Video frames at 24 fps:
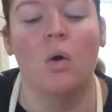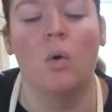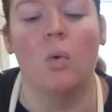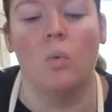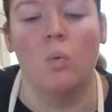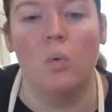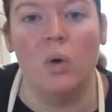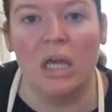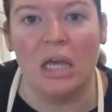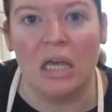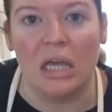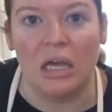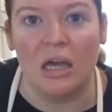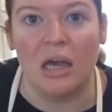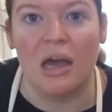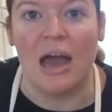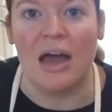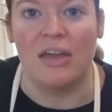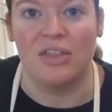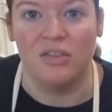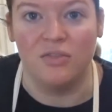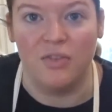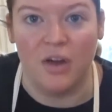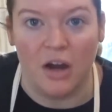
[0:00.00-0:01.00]
We,
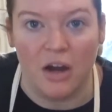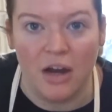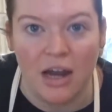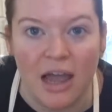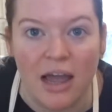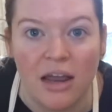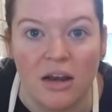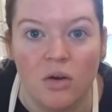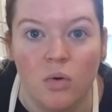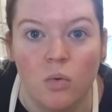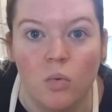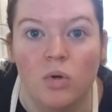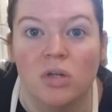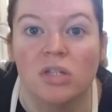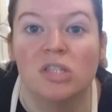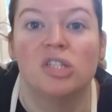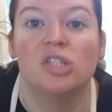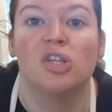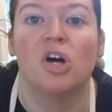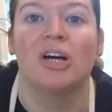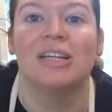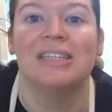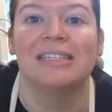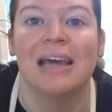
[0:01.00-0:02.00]
at the very end, will
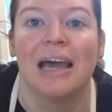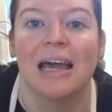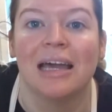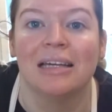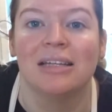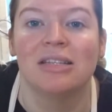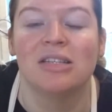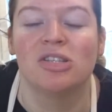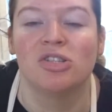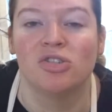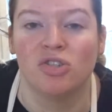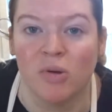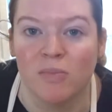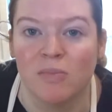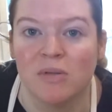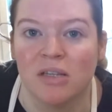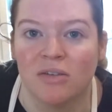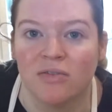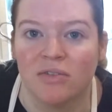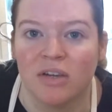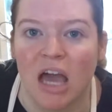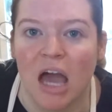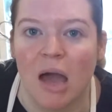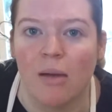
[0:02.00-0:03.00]
saute strips
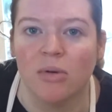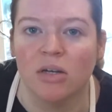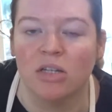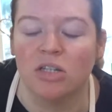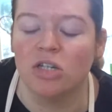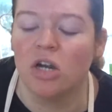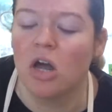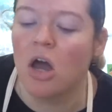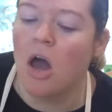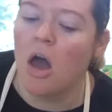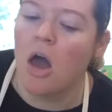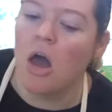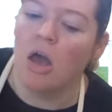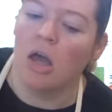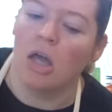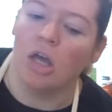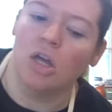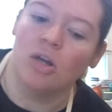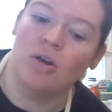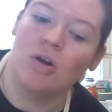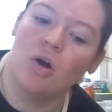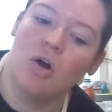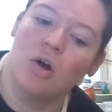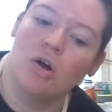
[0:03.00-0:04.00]
of cabbage
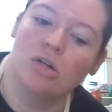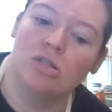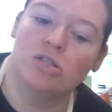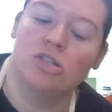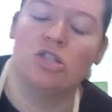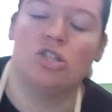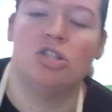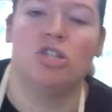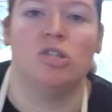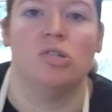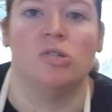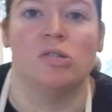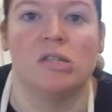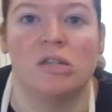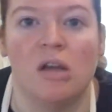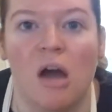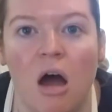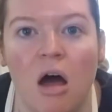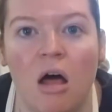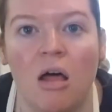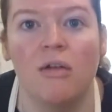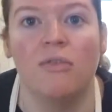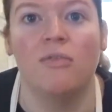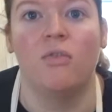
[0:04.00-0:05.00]
in orange juice and
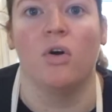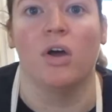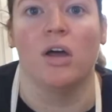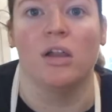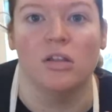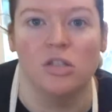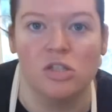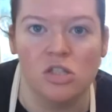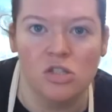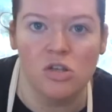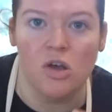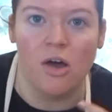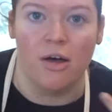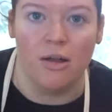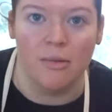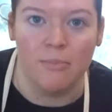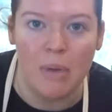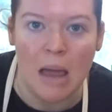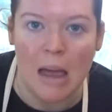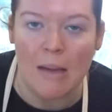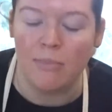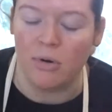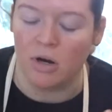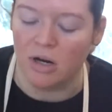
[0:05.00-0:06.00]
olive oil and salt and
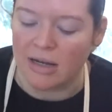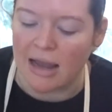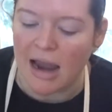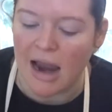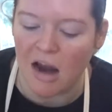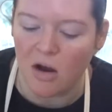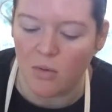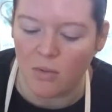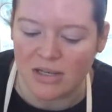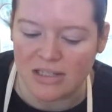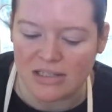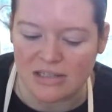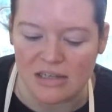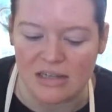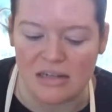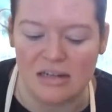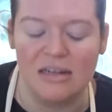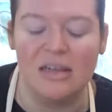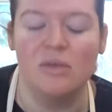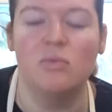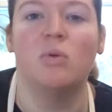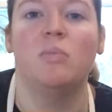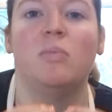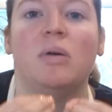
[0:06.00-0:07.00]
pepper and caraway seed,
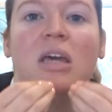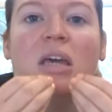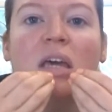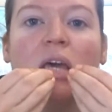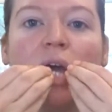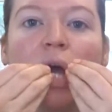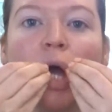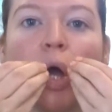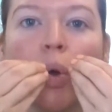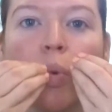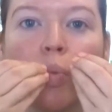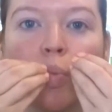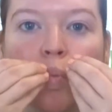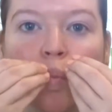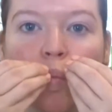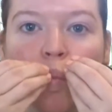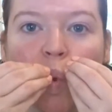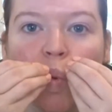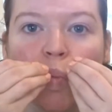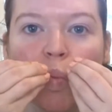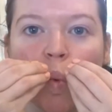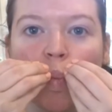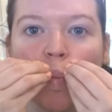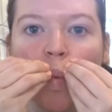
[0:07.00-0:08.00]
and it will be
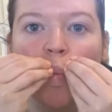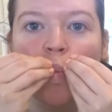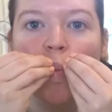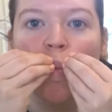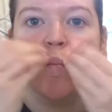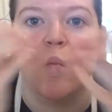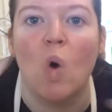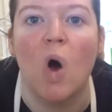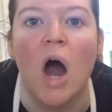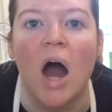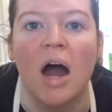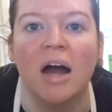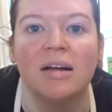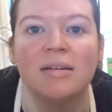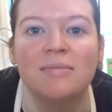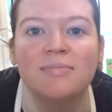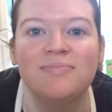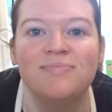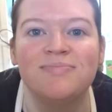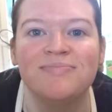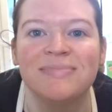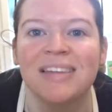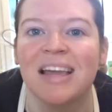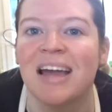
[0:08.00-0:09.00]

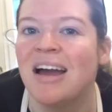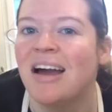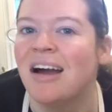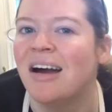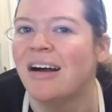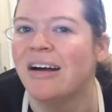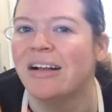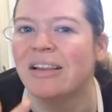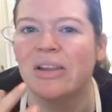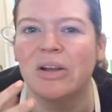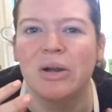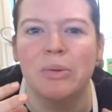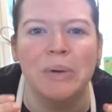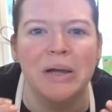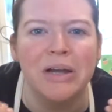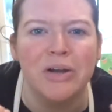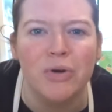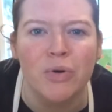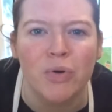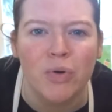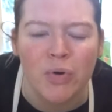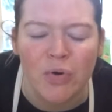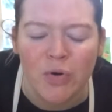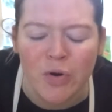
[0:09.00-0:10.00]
a little
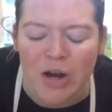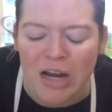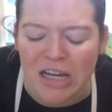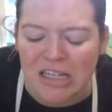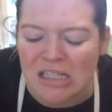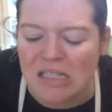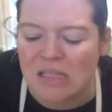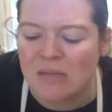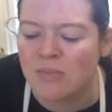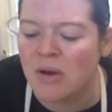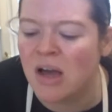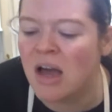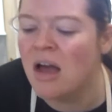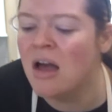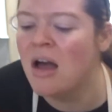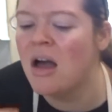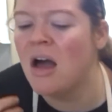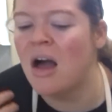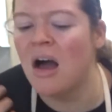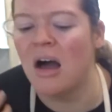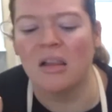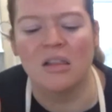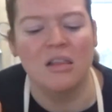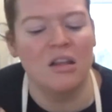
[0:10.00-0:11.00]
bit crisp,
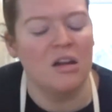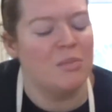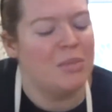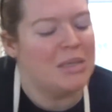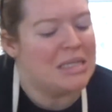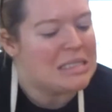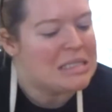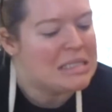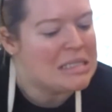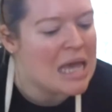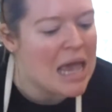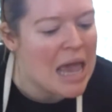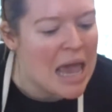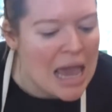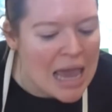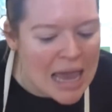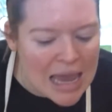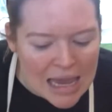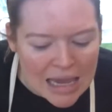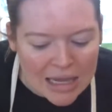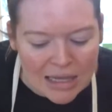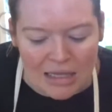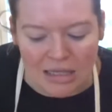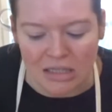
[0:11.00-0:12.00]
a little bit
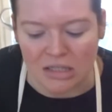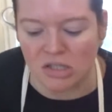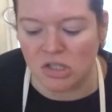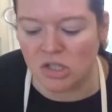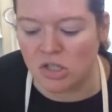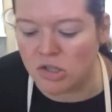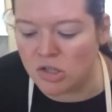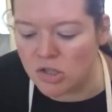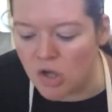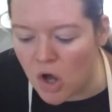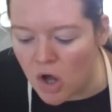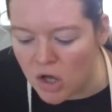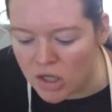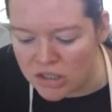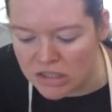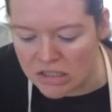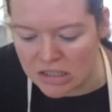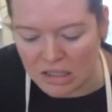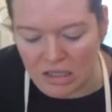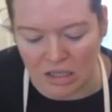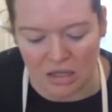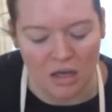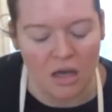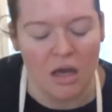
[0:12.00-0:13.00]
tangy,
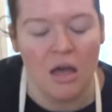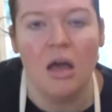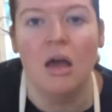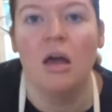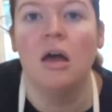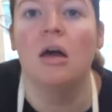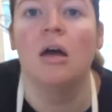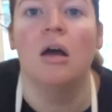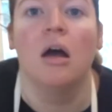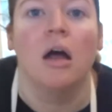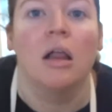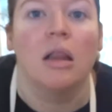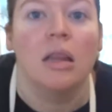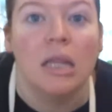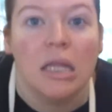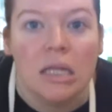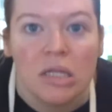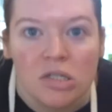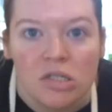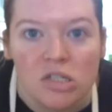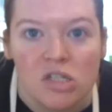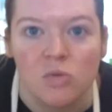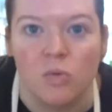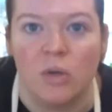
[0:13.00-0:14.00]
salty, a
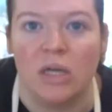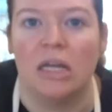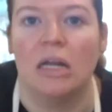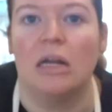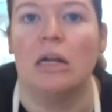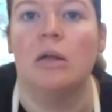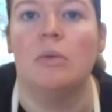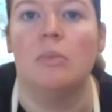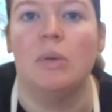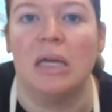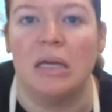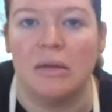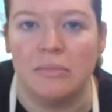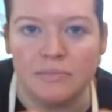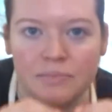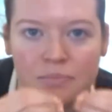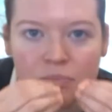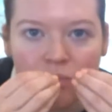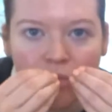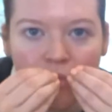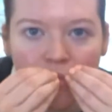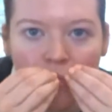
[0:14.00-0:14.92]
little sweet. It'll be